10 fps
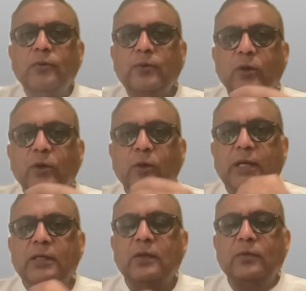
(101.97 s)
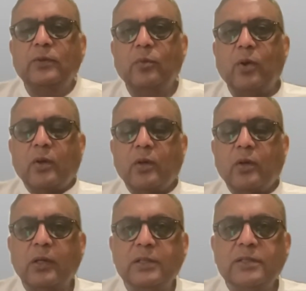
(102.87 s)
So if the objective of the
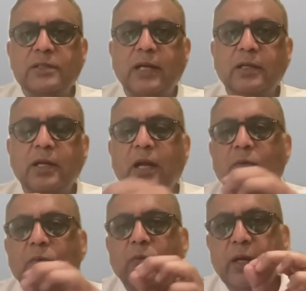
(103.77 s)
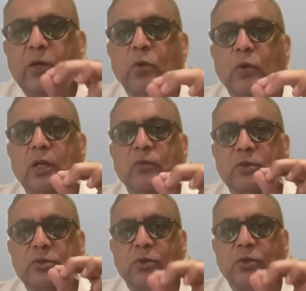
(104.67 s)
model is that we are
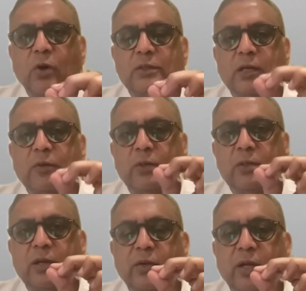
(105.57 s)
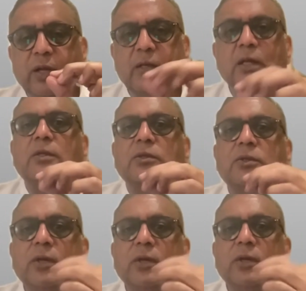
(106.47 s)
looking for stocks that will generate
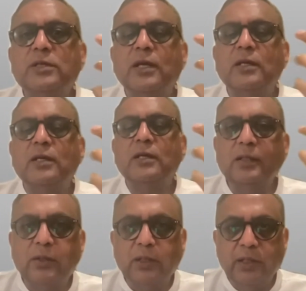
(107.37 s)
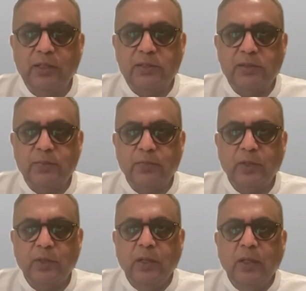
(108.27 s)
3% in 30
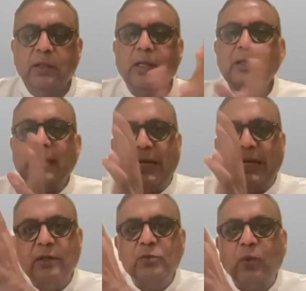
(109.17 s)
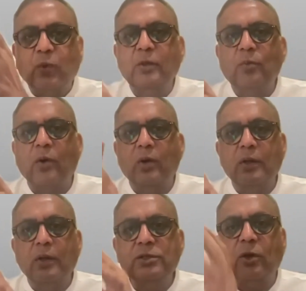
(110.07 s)
days, then that is what the
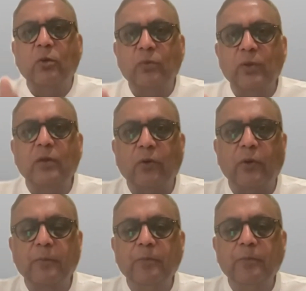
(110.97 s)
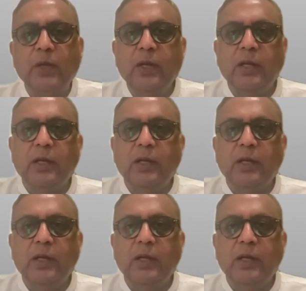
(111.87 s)
model is solving for.